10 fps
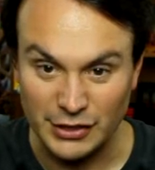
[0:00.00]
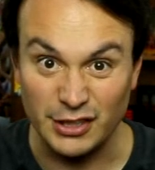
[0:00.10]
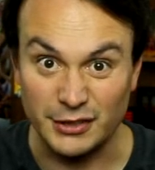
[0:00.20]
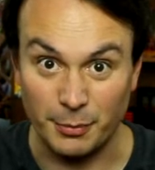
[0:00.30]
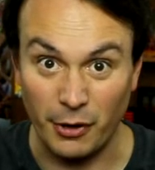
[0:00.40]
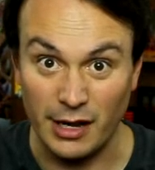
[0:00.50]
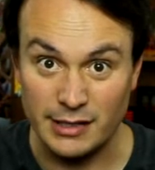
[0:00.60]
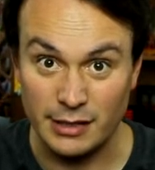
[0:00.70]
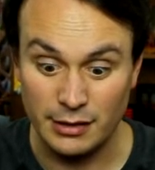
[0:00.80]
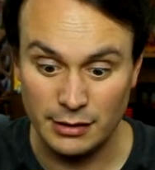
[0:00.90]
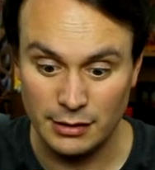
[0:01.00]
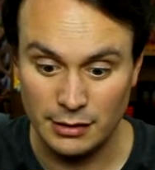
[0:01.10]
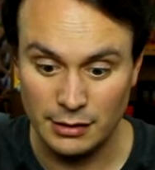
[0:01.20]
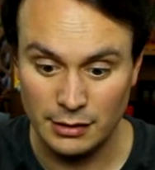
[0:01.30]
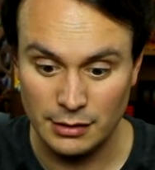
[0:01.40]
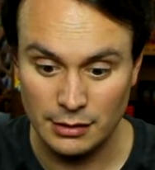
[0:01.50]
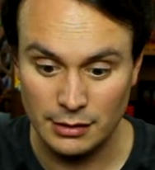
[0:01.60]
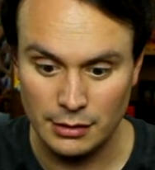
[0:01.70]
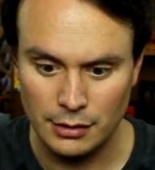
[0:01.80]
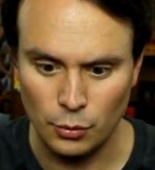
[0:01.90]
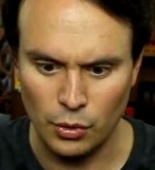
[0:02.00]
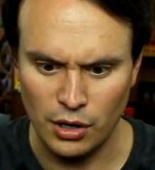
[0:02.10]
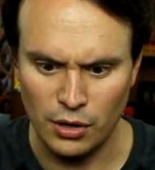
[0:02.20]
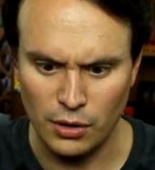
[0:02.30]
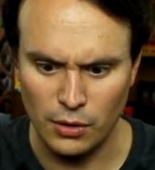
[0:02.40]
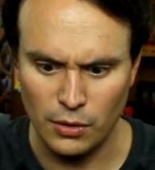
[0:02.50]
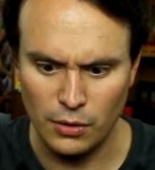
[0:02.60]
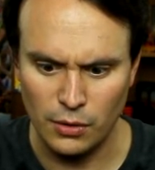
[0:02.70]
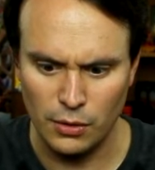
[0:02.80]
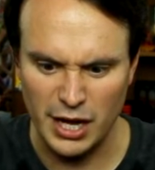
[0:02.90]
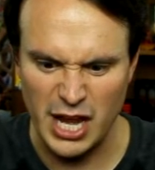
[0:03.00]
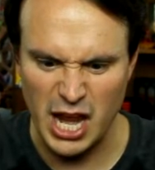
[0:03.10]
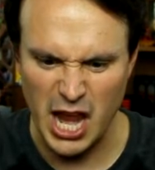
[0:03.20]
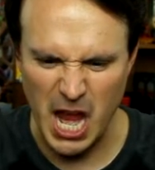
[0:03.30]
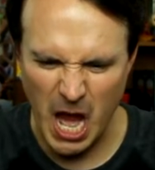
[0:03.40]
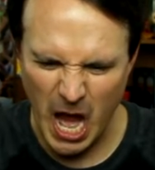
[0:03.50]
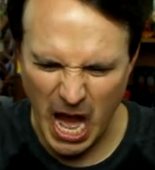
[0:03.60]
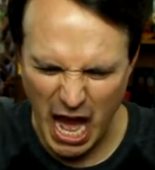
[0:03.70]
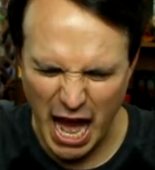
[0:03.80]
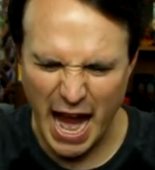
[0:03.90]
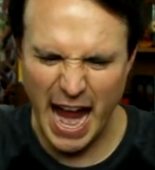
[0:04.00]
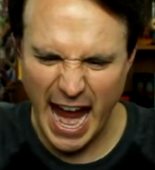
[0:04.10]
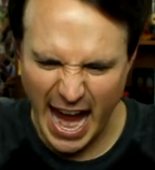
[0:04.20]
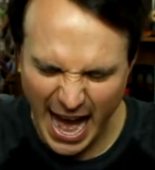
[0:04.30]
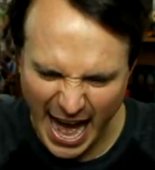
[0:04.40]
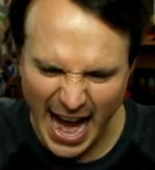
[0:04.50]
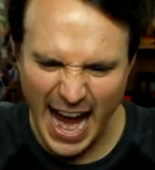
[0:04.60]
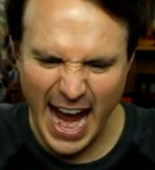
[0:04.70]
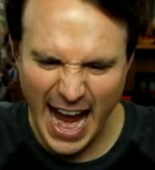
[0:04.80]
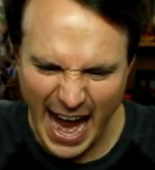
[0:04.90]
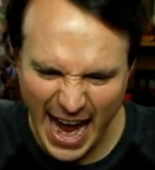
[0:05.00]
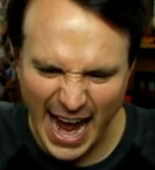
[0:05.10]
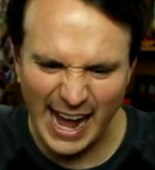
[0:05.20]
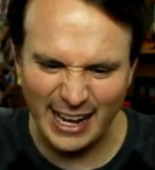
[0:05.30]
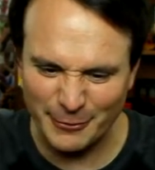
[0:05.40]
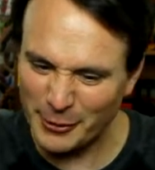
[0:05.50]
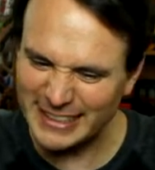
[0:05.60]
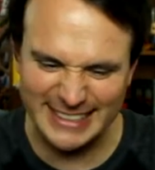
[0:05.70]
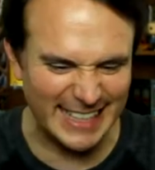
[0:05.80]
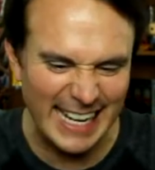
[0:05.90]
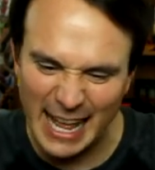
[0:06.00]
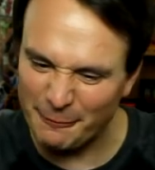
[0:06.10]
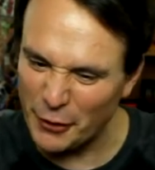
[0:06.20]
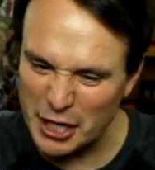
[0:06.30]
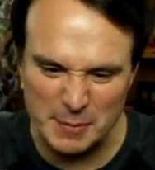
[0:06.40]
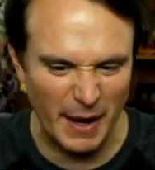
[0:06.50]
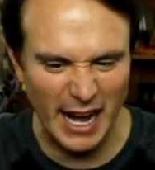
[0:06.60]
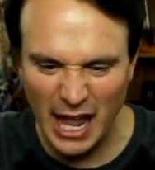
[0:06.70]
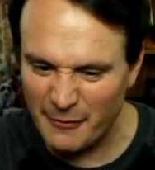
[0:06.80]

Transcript: A she major weapons test is imminent. We need to know how to destroy it. I've already seen that footage, but I